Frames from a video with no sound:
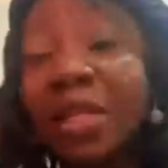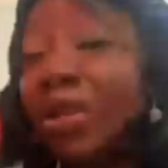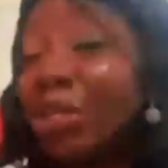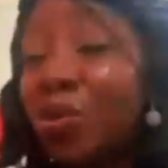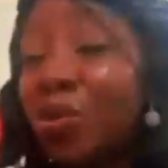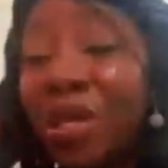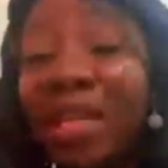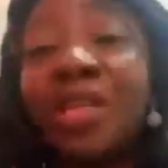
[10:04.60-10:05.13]
because
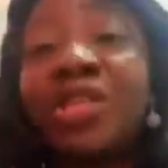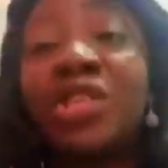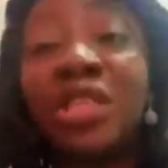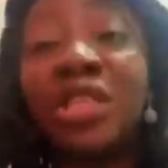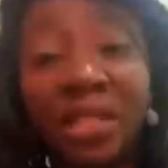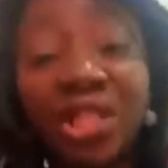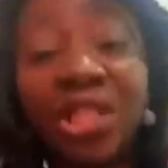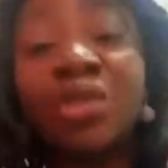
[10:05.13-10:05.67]
really
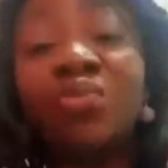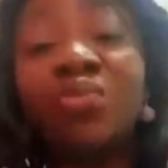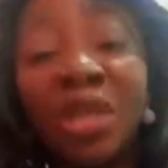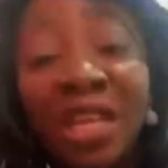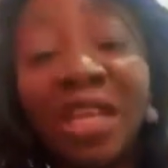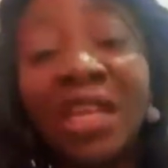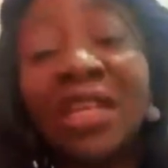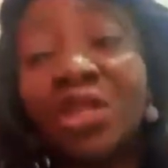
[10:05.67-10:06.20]
she, she
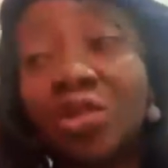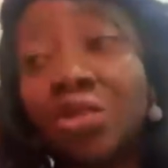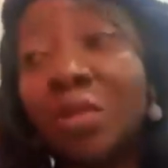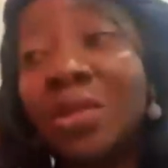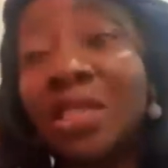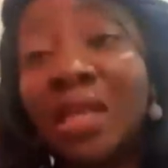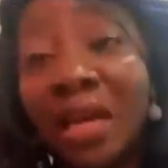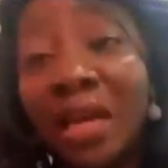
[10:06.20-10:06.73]
really is
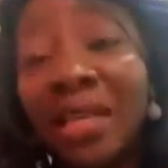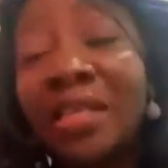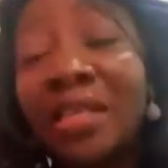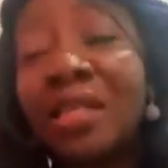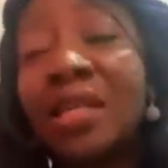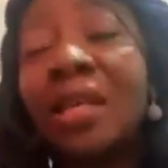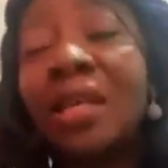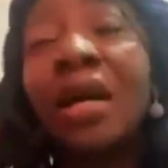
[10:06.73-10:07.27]
traumatized.
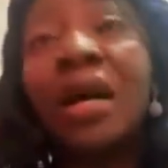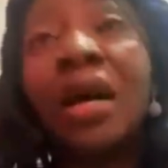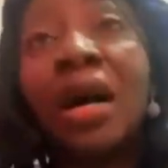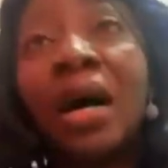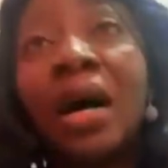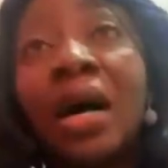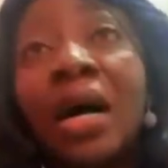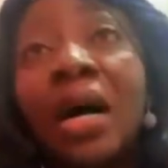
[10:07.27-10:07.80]

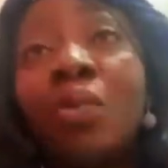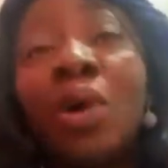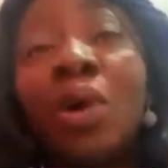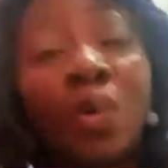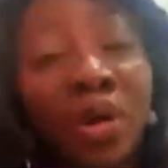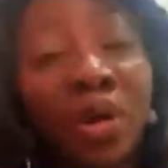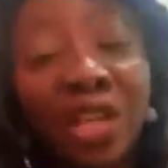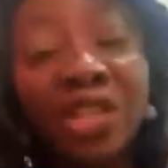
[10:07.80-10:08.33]
Uh,
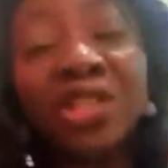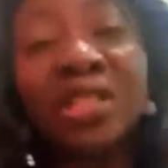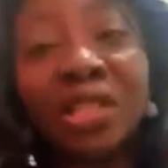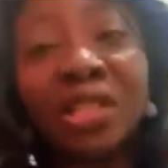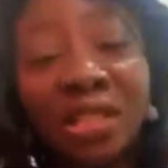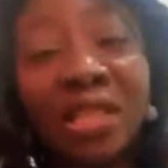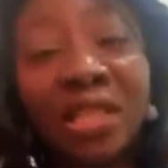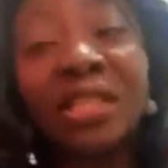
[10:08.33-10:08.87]
we're aware that she
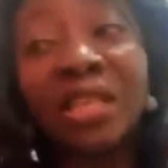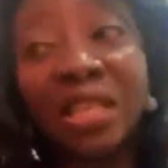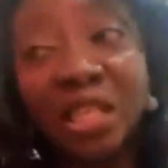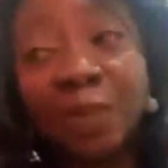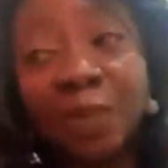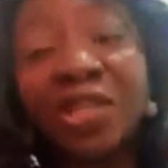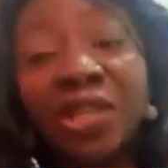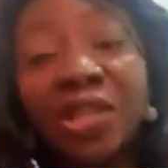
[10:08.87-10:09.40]
started seeing
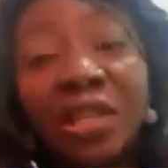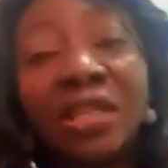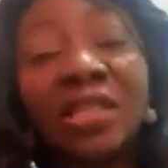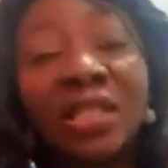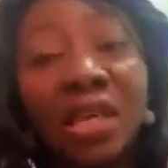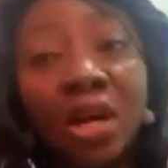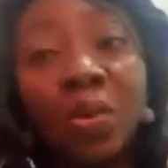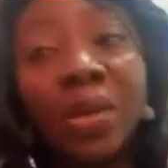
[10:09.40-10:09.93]
a
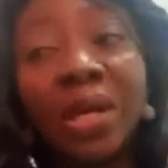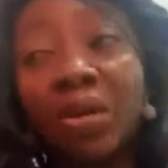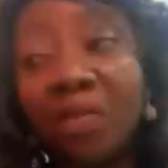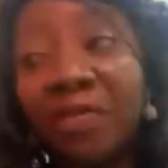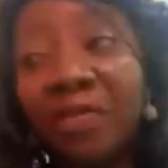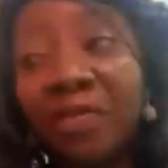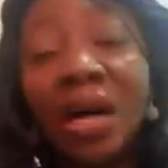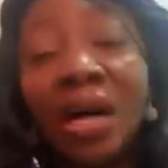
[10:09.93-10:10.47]
specialist now. We
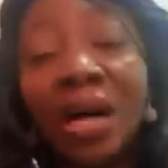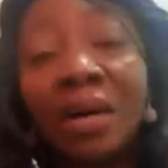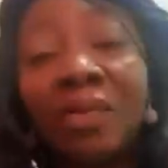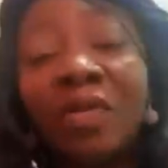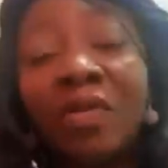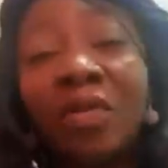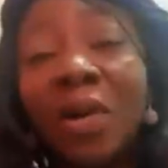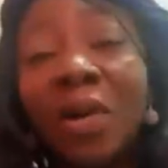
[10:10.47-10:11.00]
confirmed that
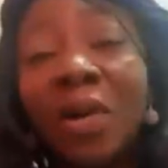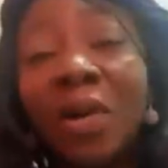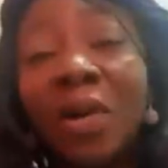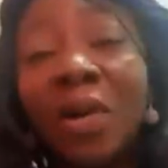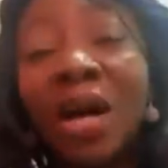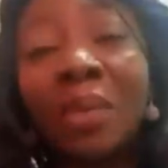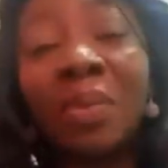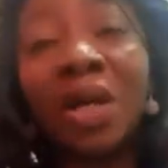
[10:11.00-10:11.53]
from her
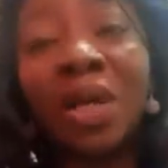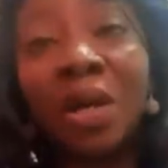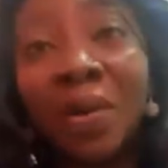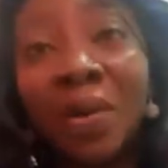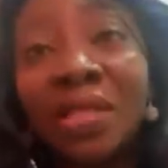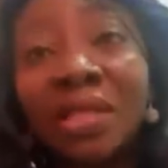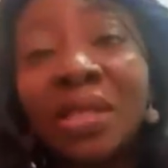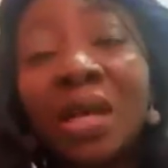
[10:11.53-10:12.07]
from her
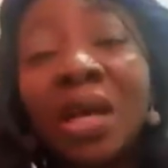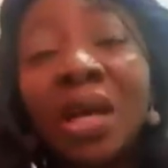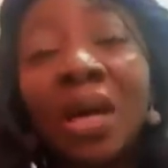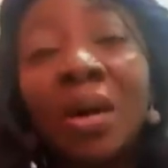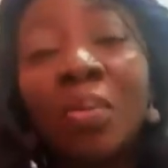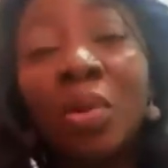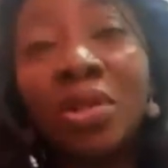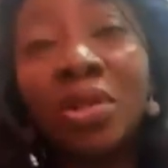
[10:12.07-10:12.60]
parents.
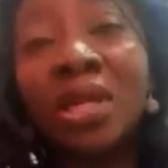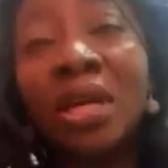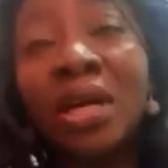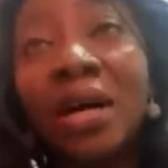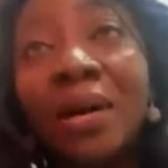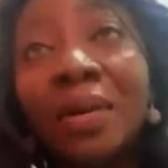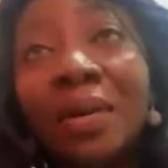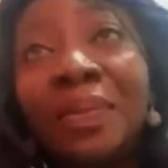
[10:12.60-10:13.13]
But
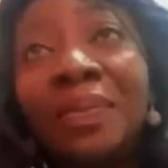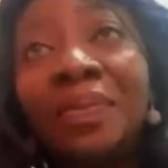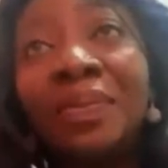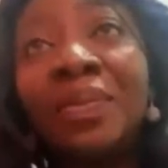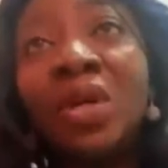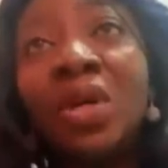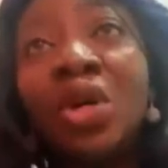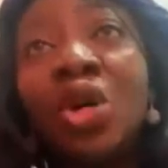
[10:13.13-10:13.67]
um,